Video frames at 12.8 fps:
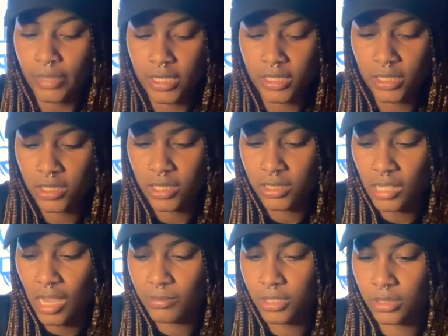it's a good
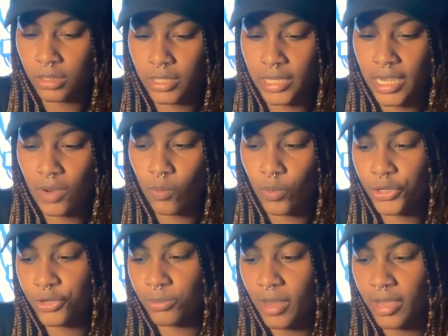time to look at where
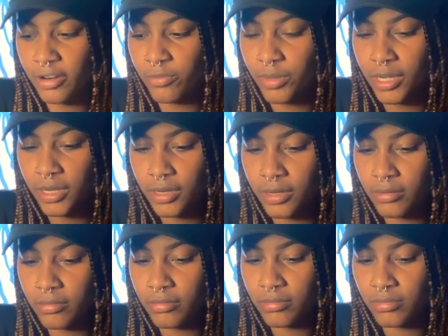you might have been
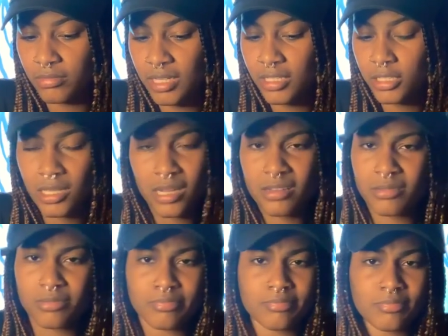in this kind
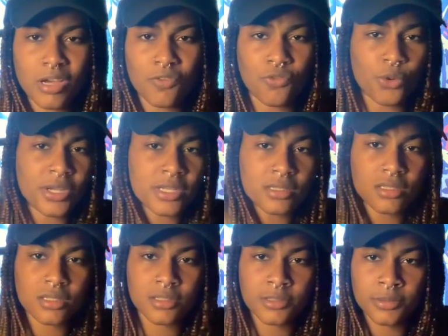of
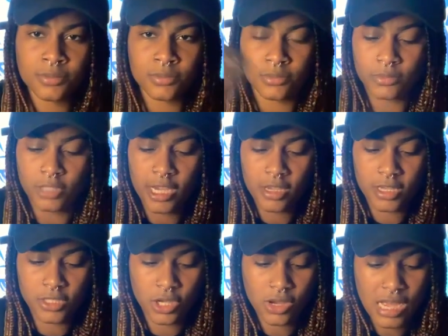avoidance. Okay,
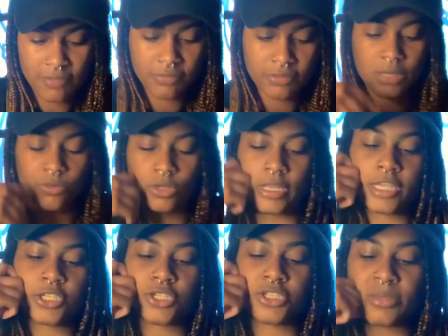because y'all have some
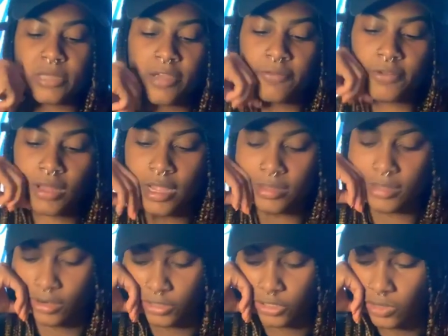relationships, I feel like,
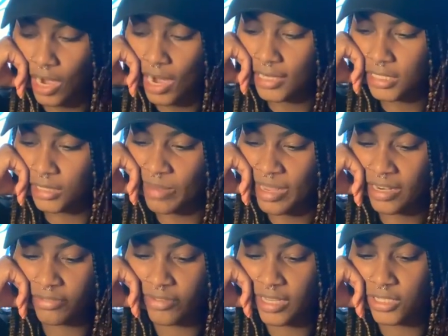that are trying to
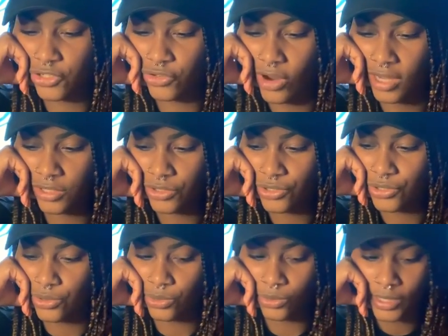manifest, trying
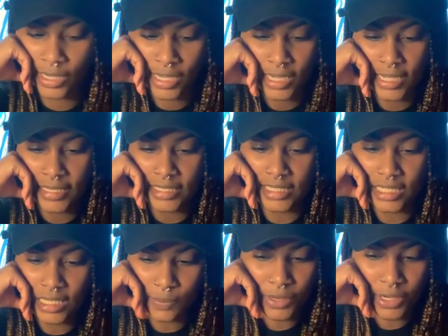to
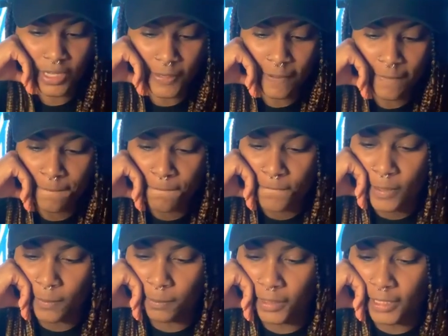deepen,
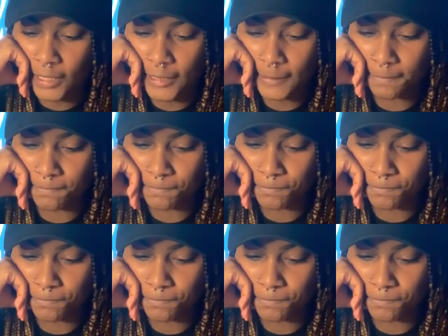but